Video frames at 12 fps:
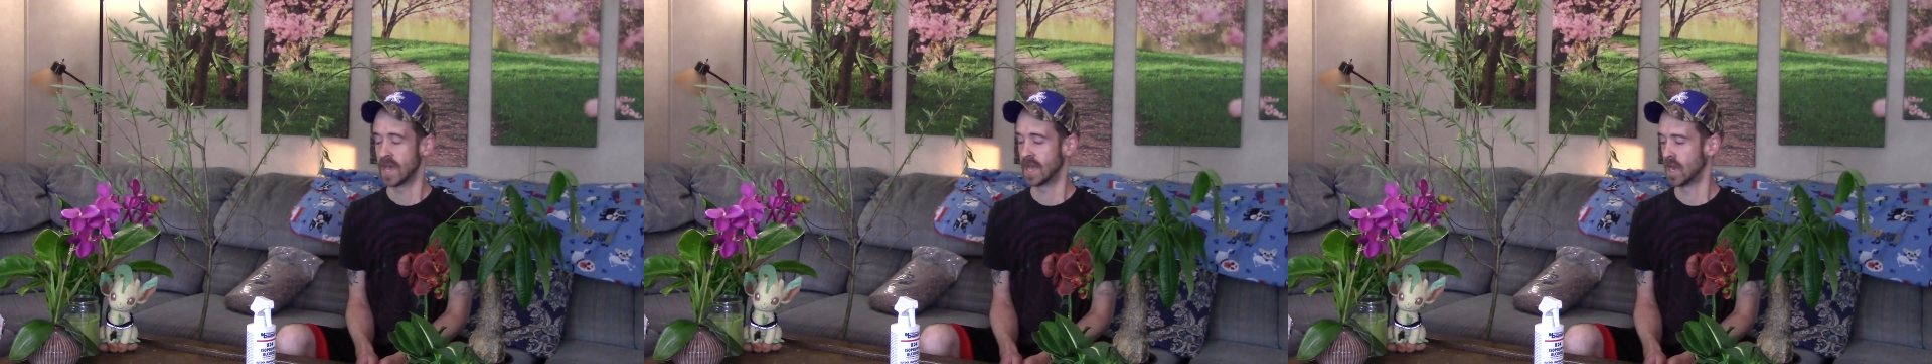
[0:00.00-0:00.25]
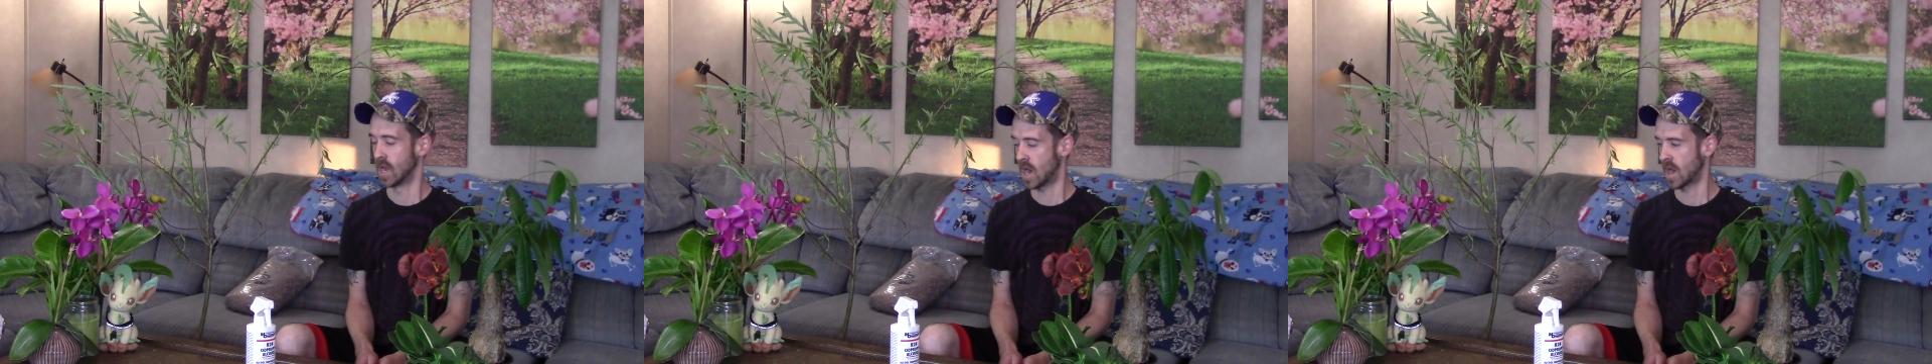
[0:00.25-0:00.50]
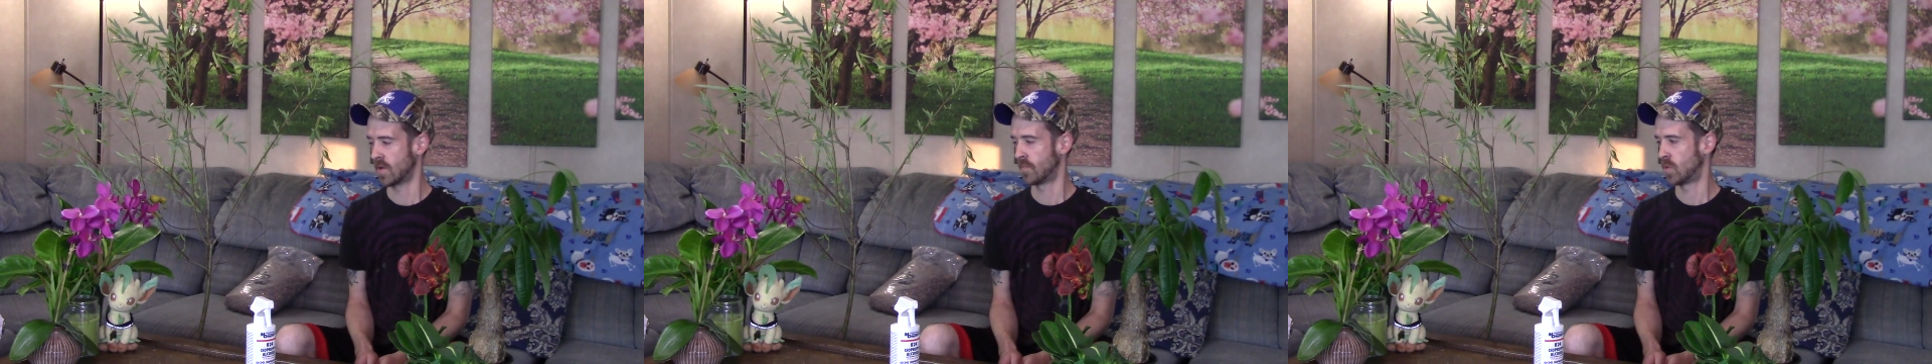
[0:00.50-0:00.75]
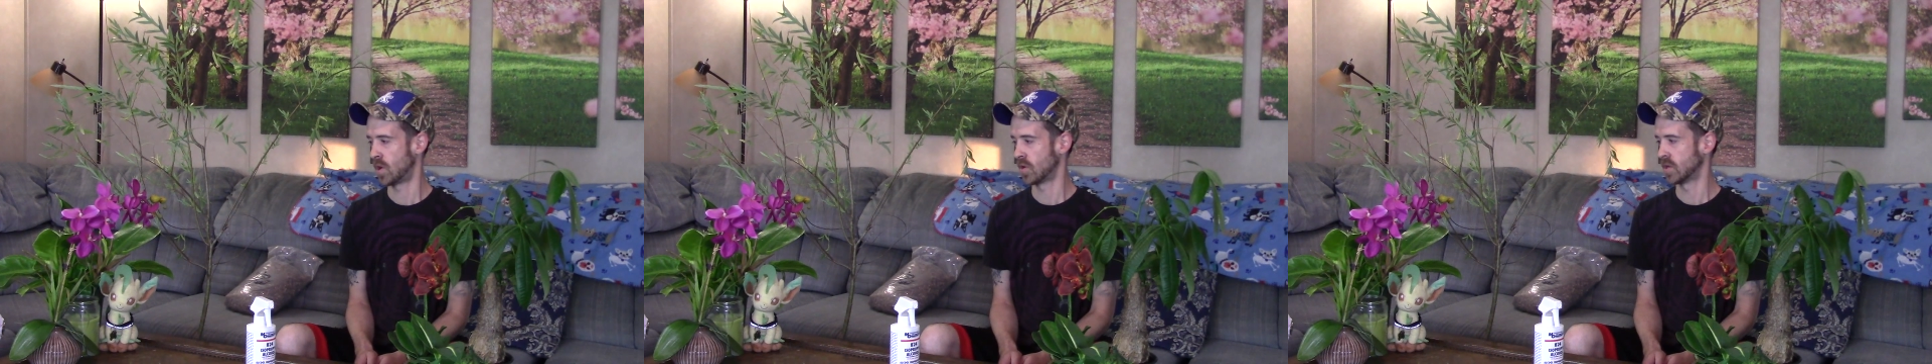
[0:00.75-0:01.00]
A lot
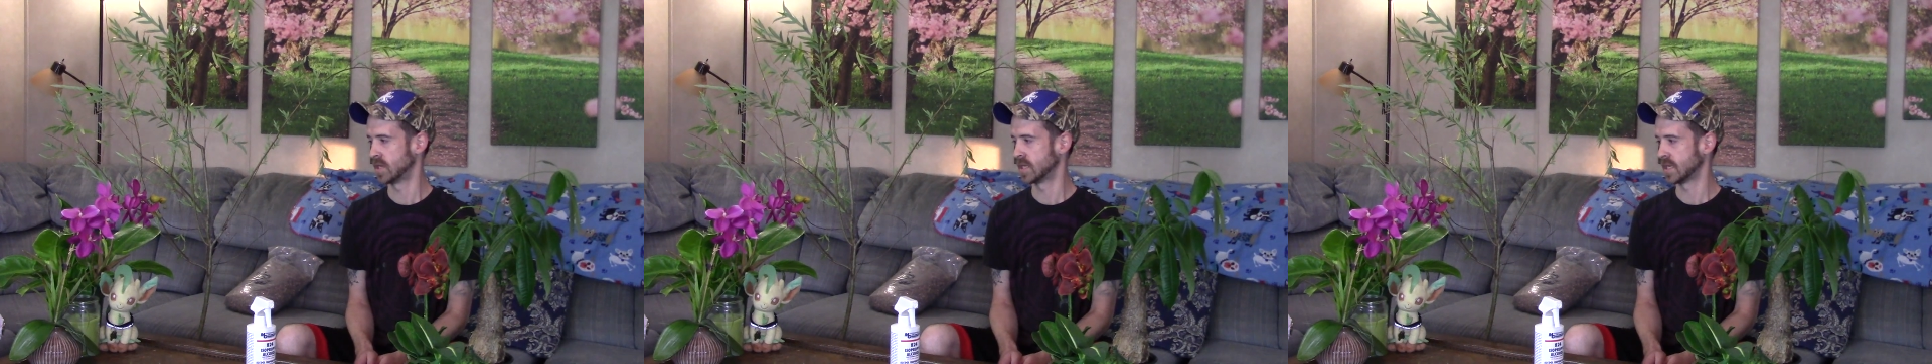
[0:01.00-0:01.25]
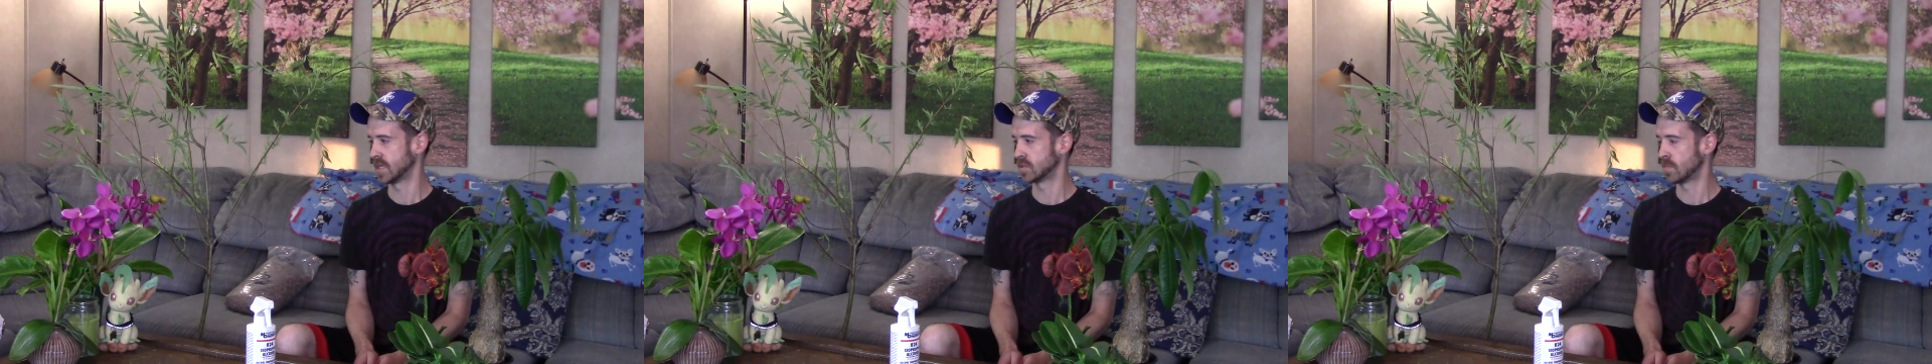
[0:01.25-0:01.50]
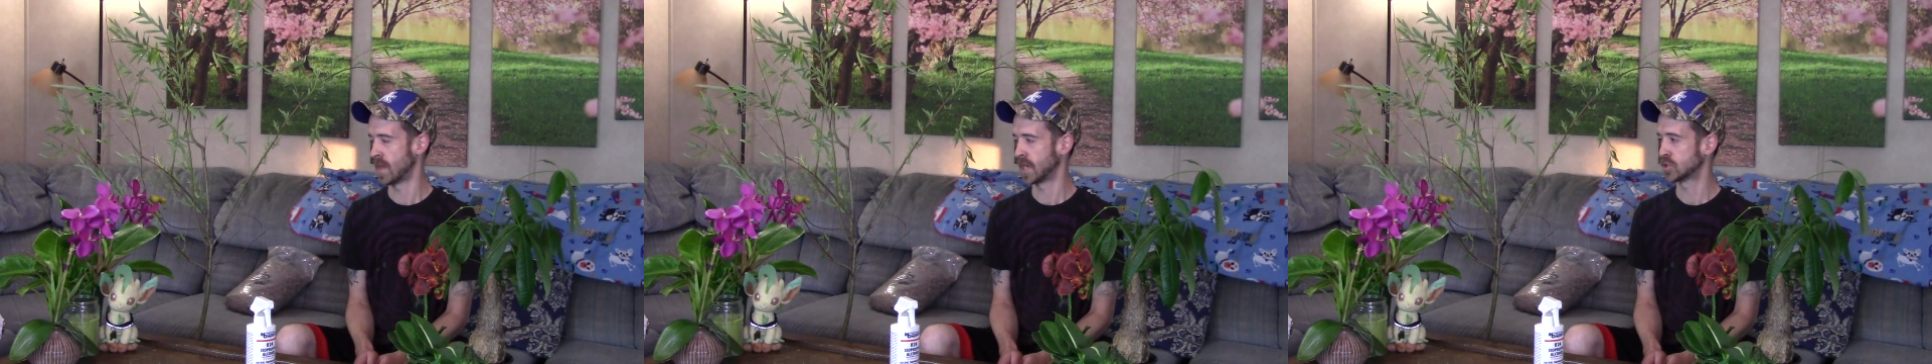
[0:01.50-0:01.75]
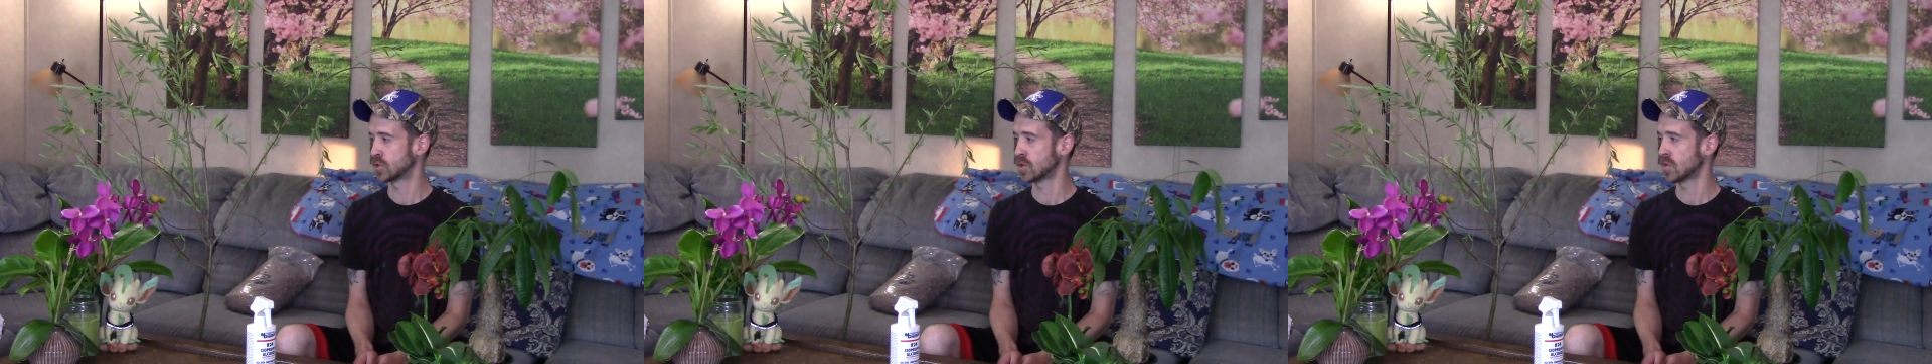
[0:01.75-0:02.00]
of water indeed. So
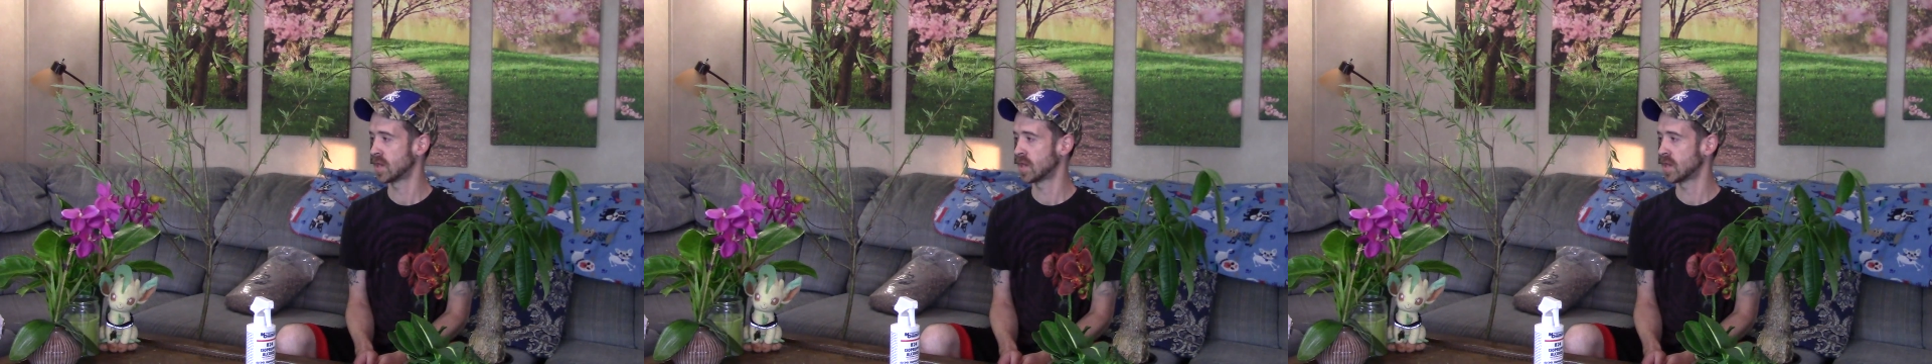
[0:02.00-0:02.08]
make sure